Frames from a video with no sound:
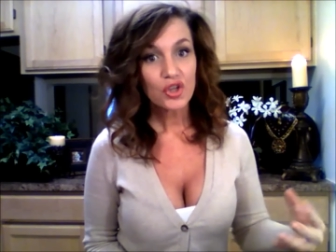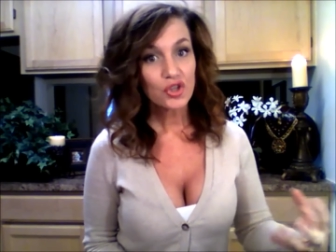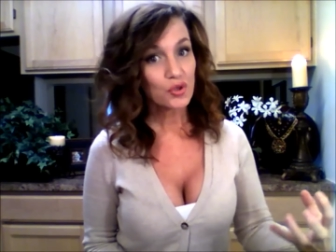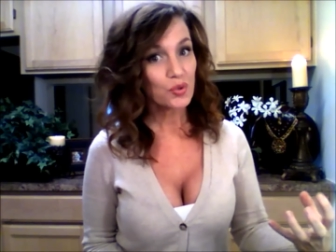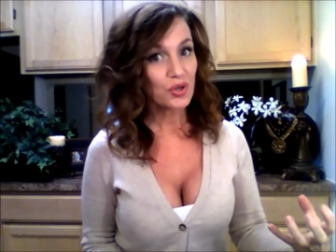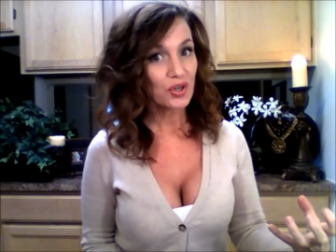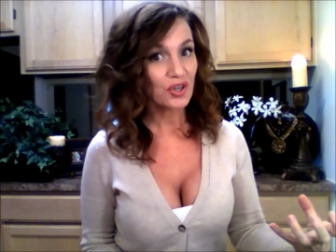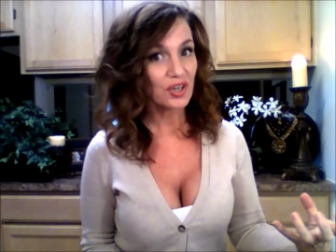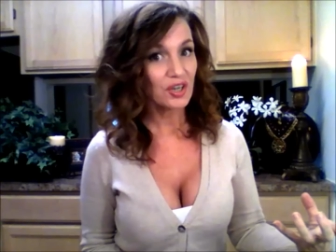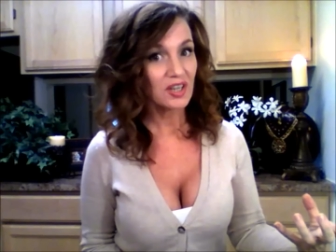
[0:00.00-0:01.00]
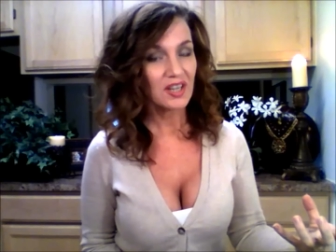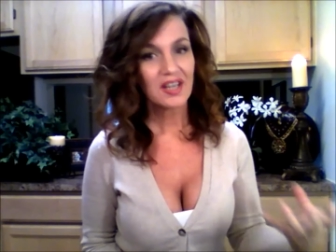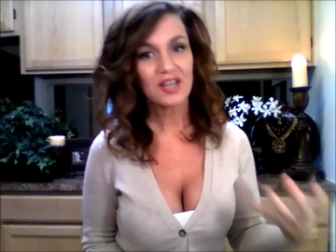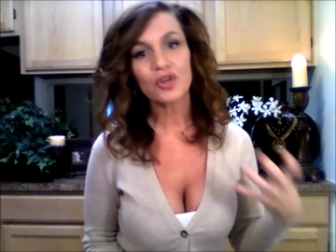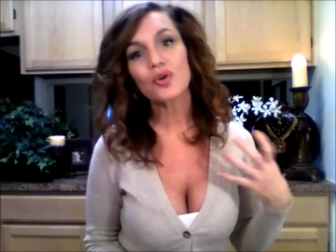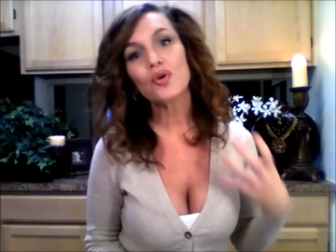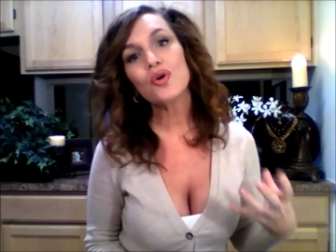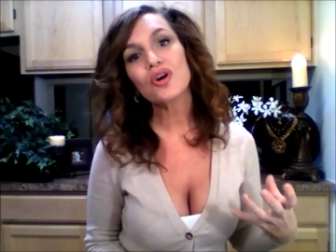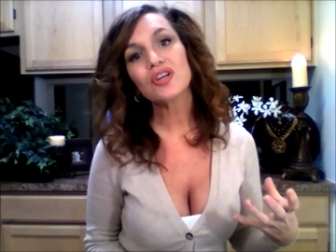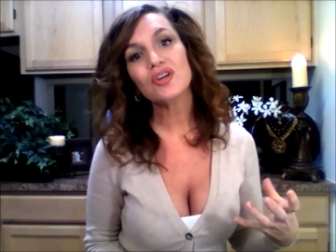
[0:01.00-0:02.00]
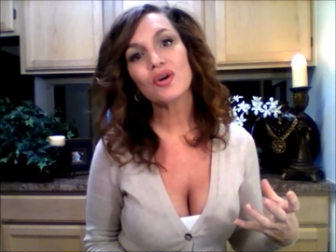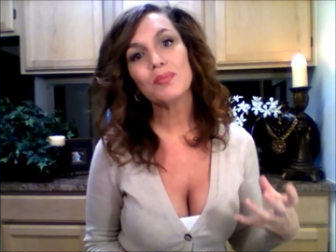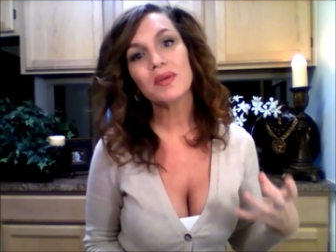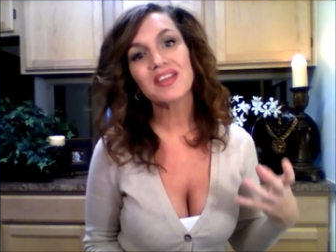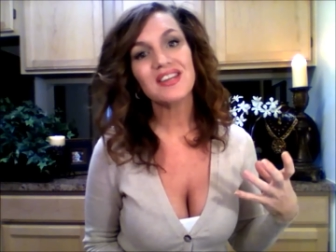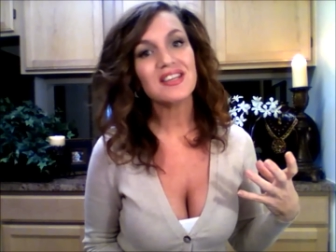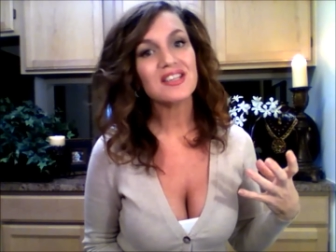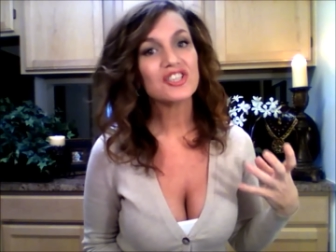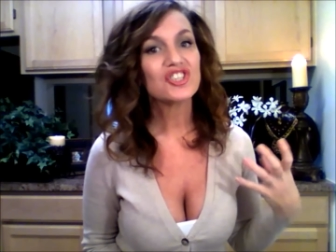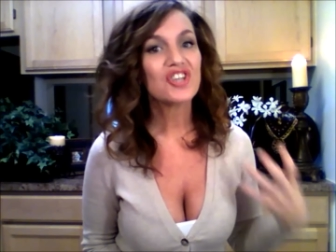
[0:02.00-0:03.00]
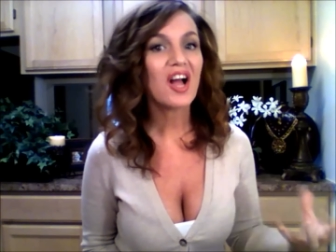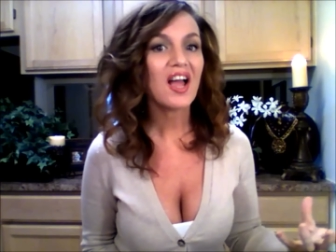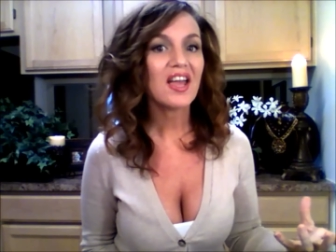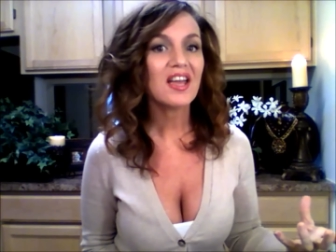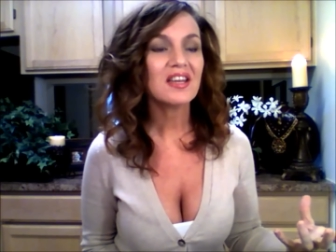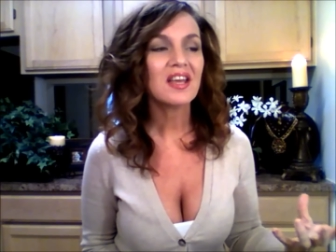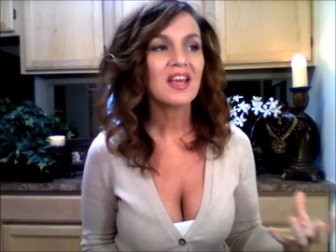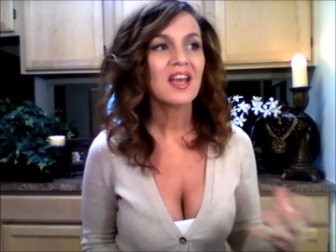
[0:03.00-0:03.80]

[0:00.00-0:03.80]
your inner core, your ability to shine,